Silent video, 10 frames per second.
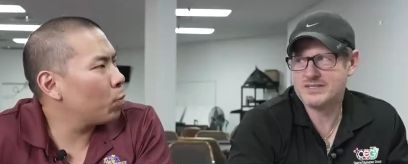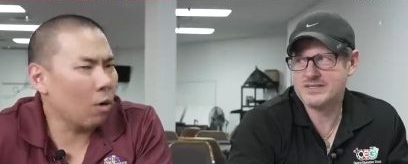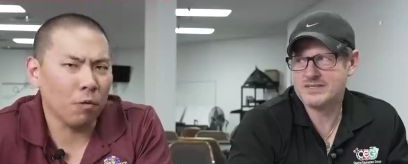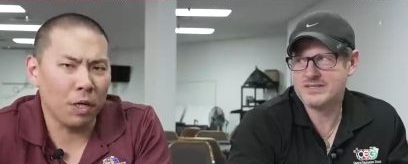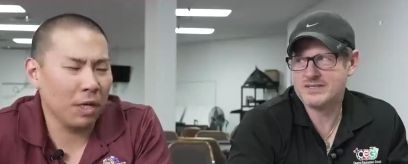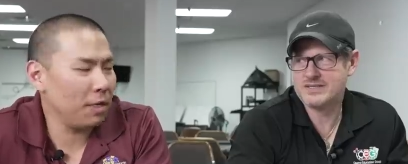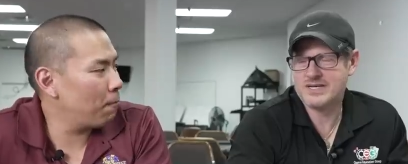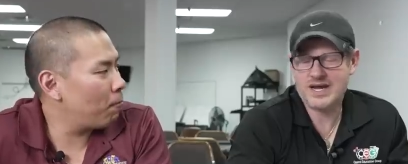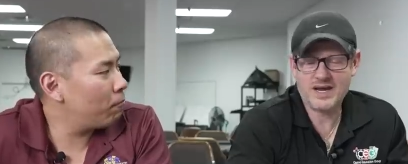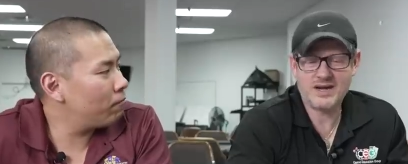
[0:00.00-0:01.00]
Speaker 1: Oh, really?
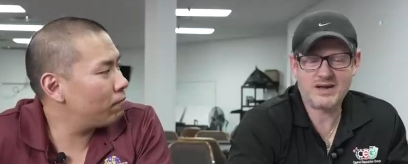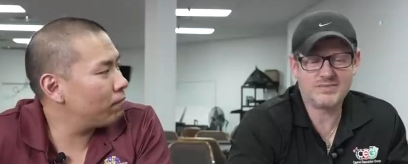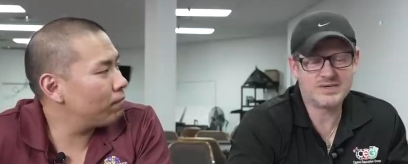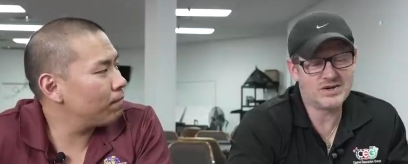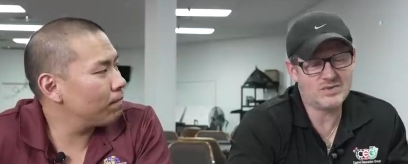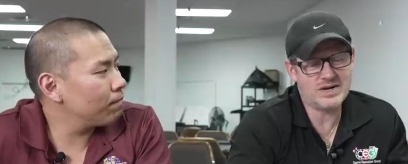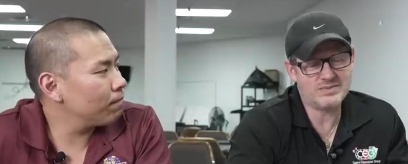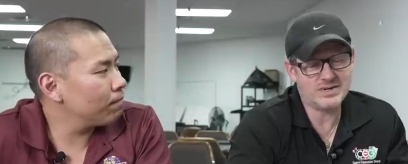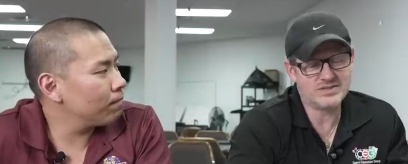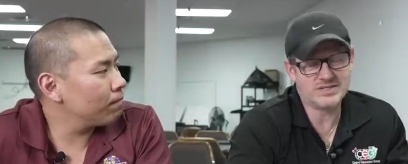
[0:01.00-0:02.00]
Yeah, no, but you know
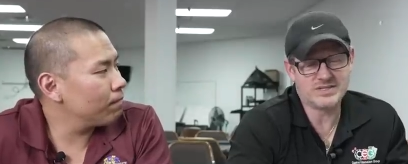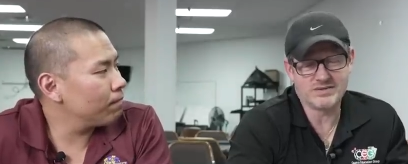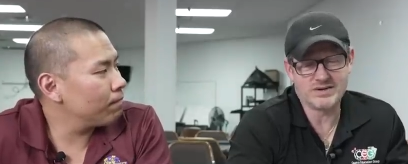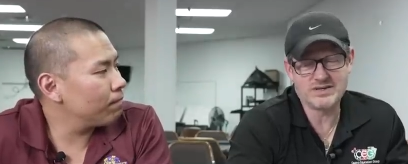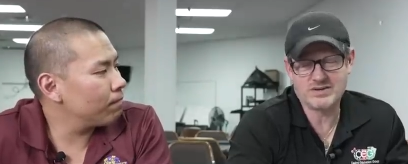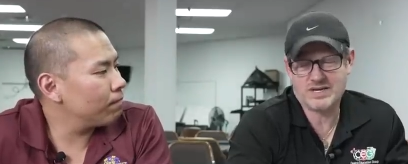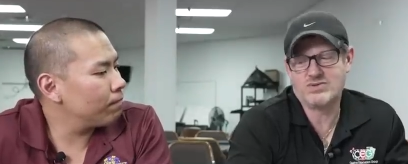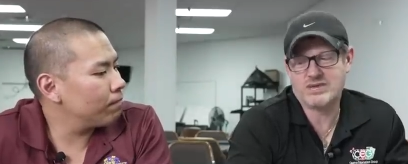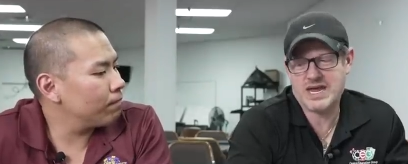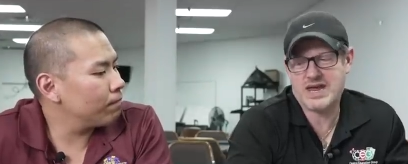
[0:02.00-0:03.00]
why? But here's the thing, right? You,
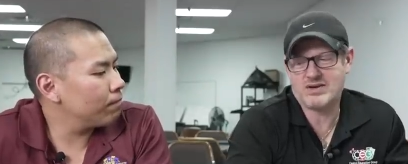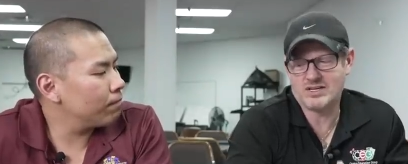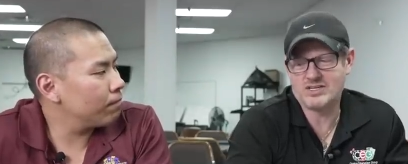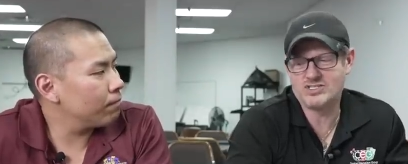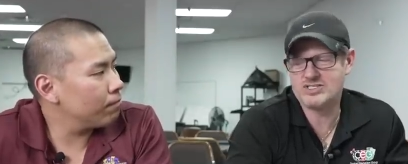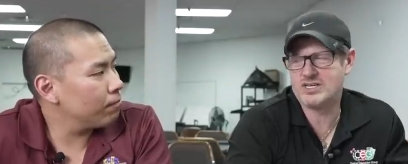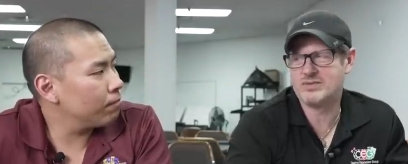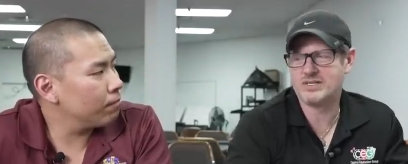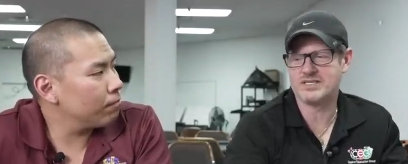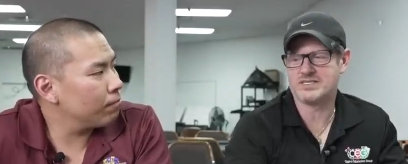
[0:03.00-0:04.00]
you can
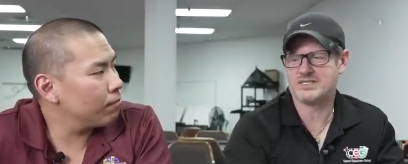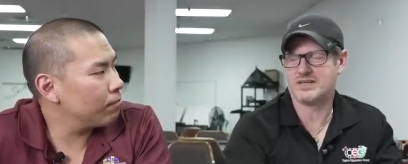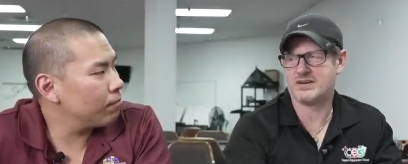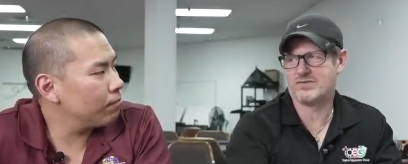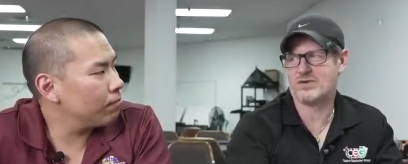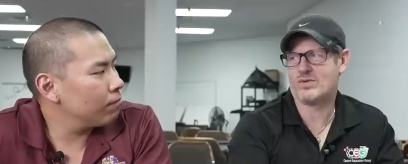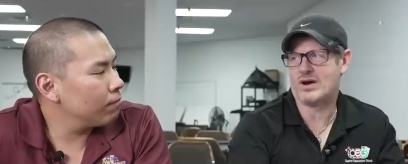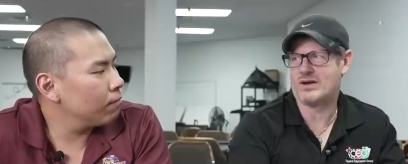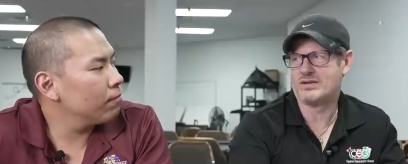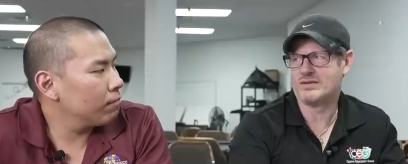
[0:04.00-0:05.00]
legitimately sit here for a
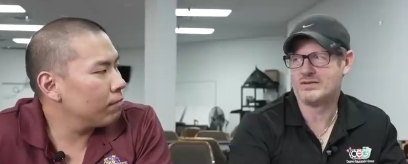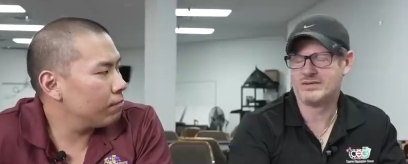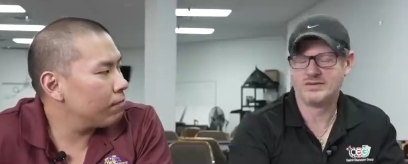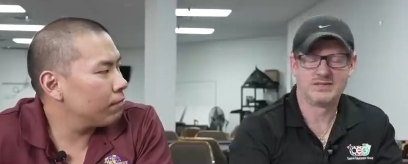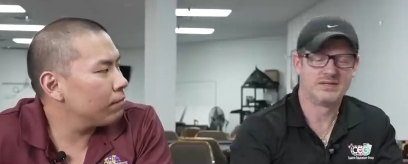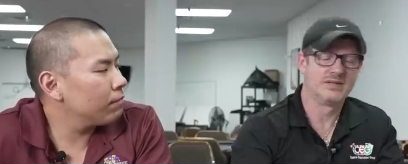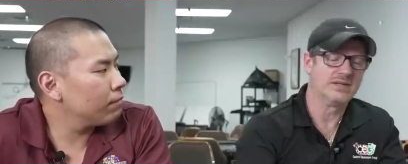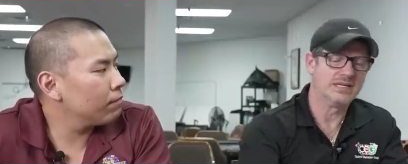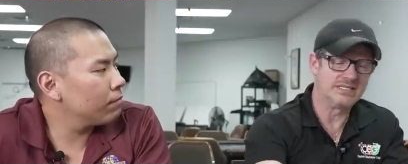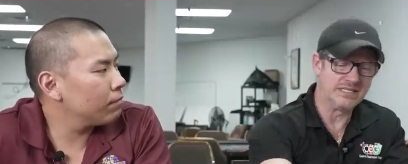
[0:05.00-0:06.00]
while.
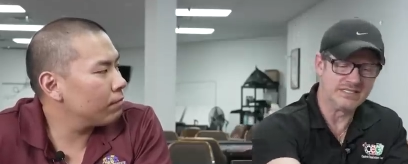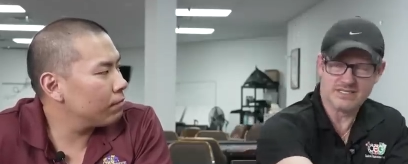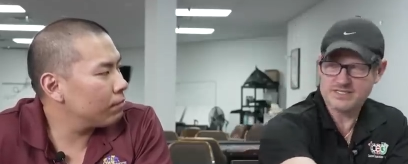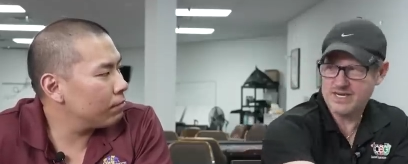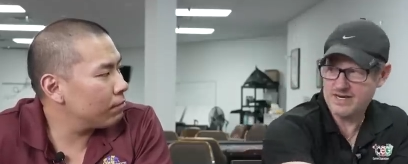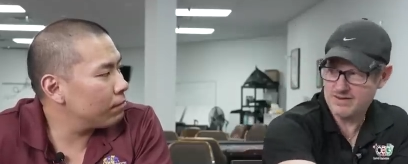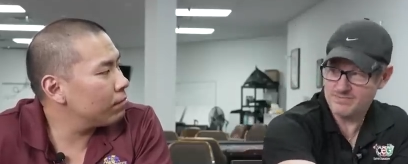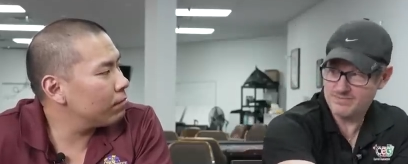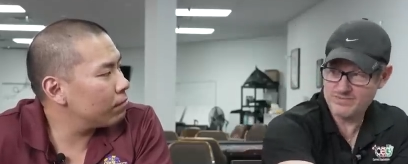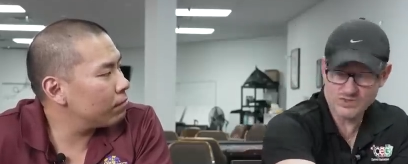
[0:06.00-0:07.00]
It's easy to set
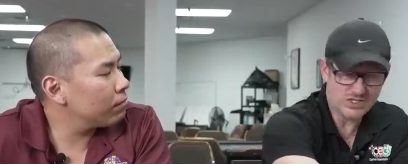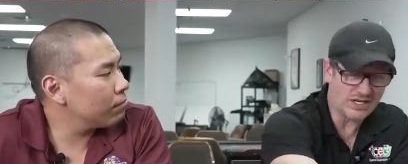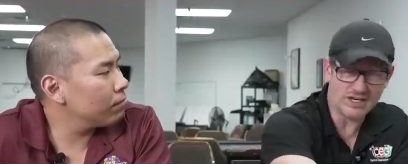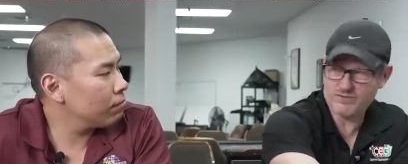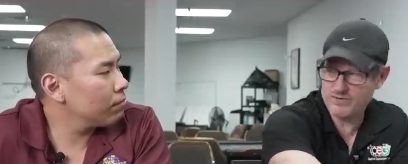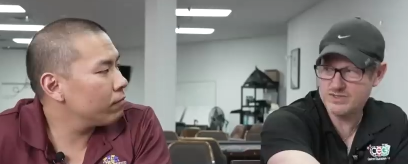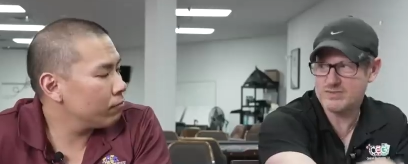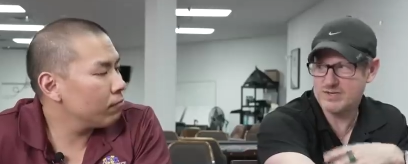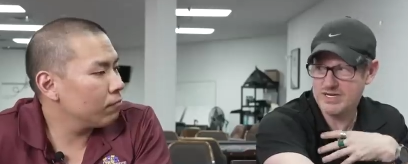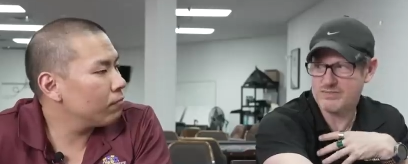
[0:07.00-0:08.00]
up, which I like for
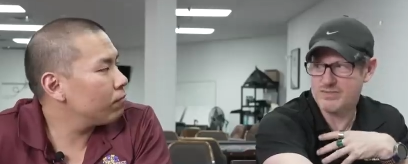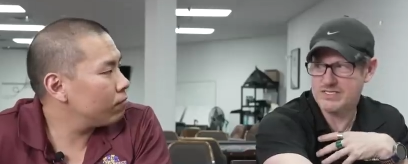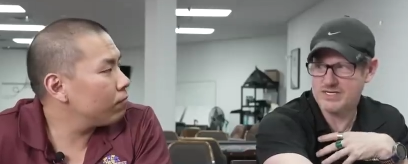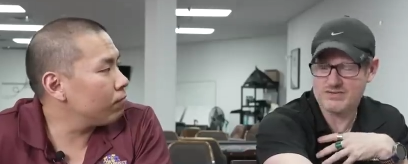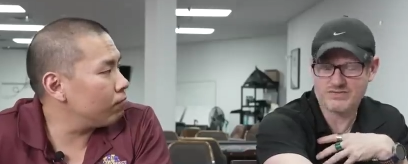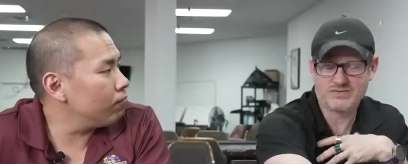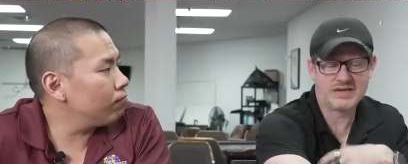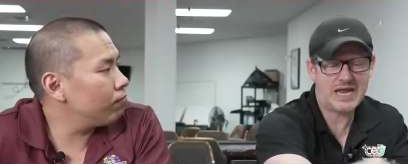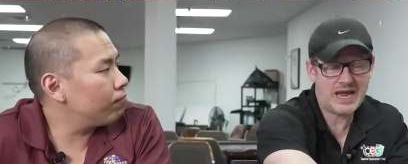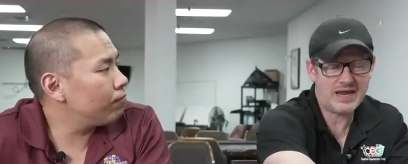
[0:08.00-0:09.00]
someone like myself. Mm
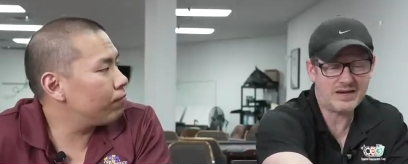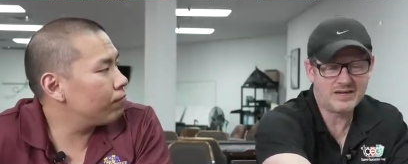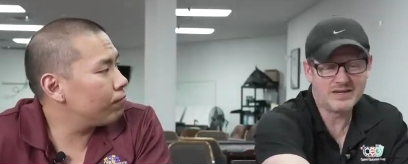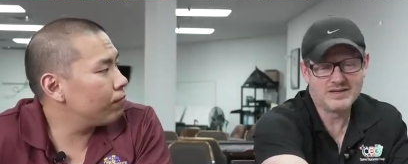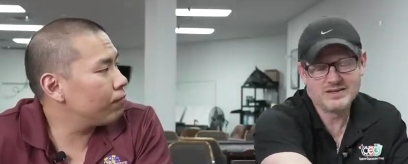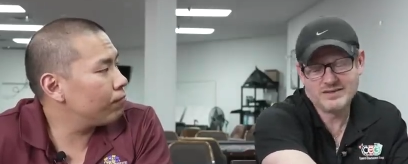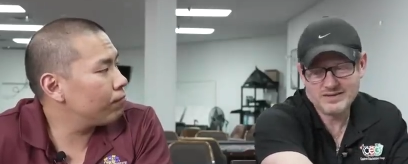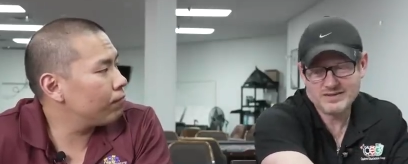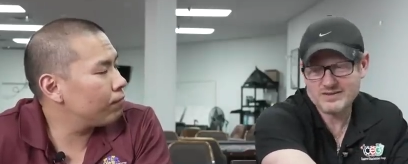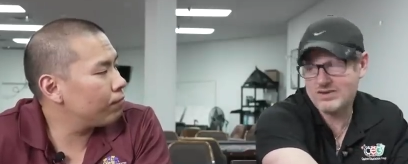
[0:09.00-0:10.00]
-hmm. And
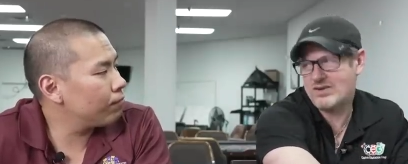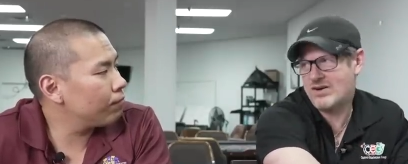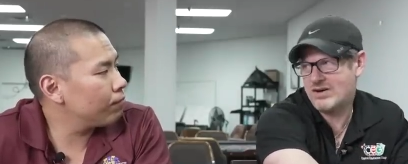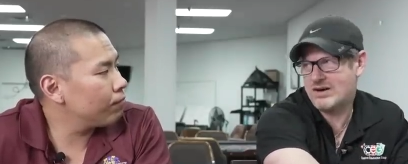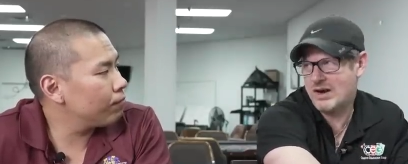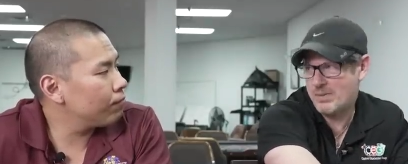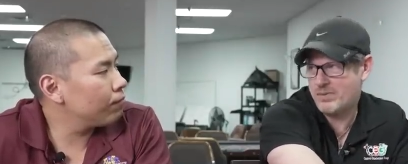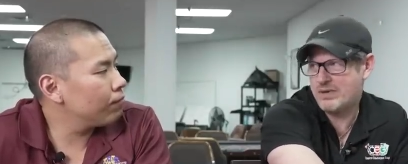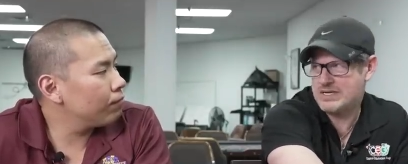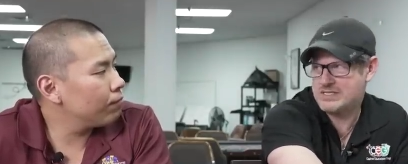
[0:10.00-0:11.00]
there are a
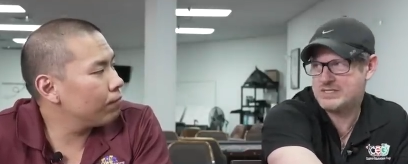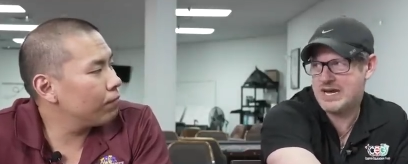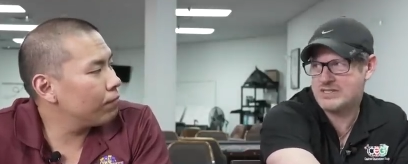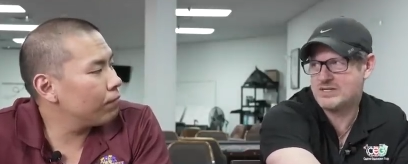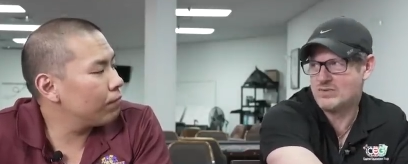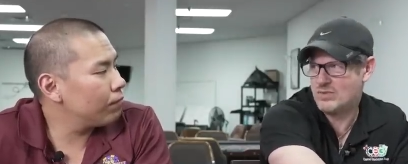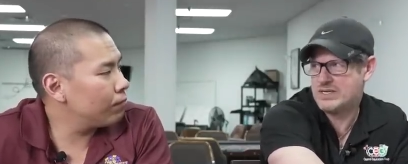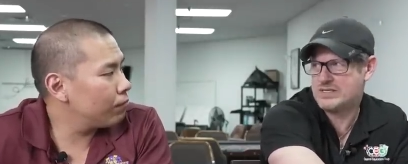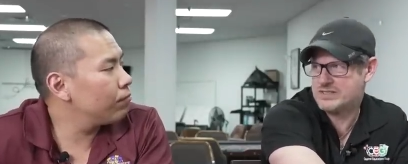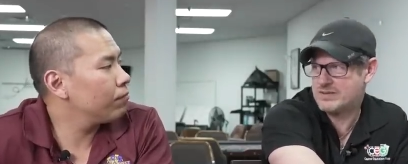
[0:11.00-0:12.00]
couple ways to actually
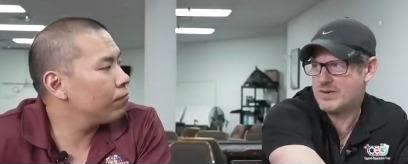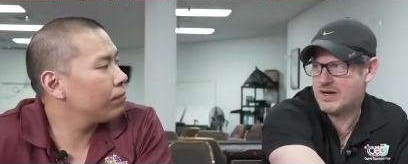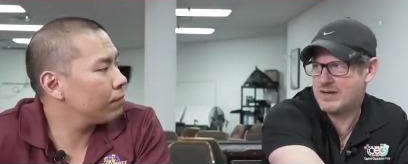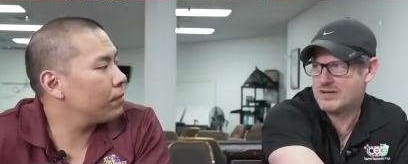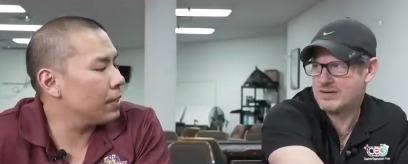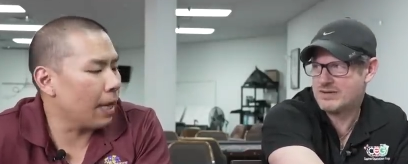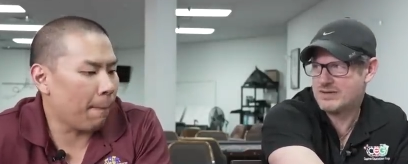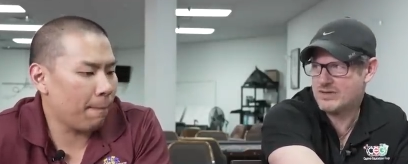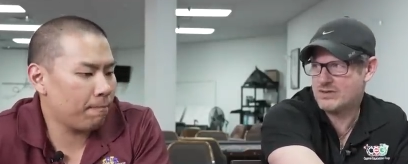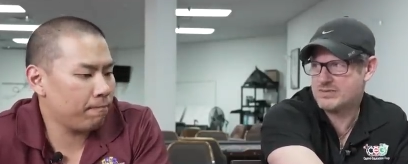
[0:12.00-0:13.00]
win some money. Yeah.
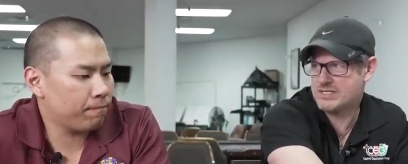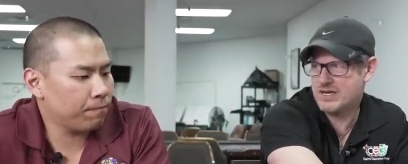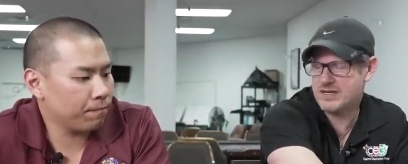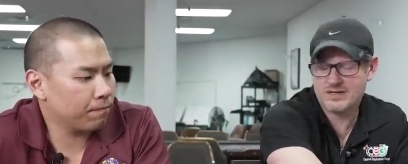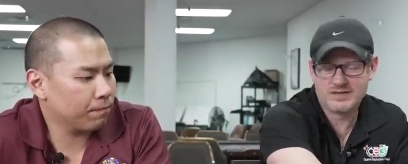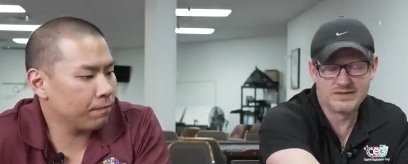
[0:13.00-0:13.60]
You know what I'm saying?